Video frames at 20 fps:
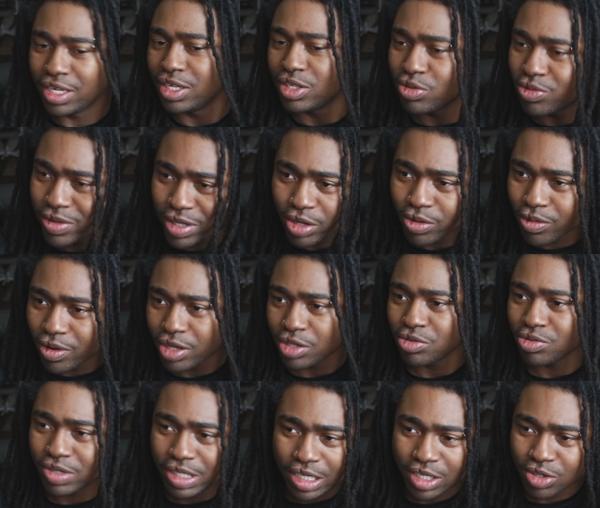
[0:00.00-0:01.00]
21,
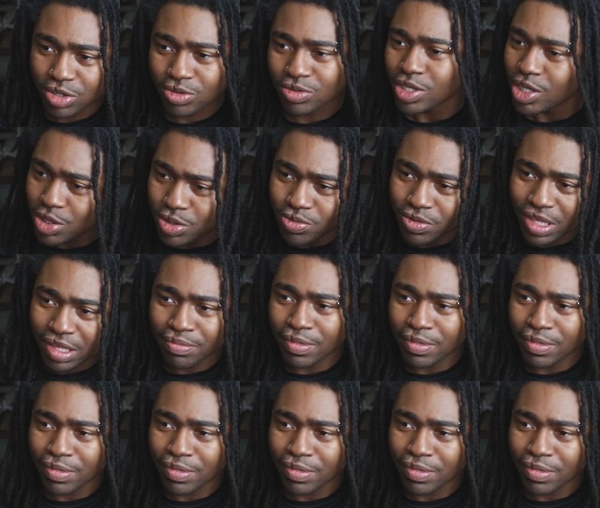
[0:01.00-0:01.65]
22, doesn't really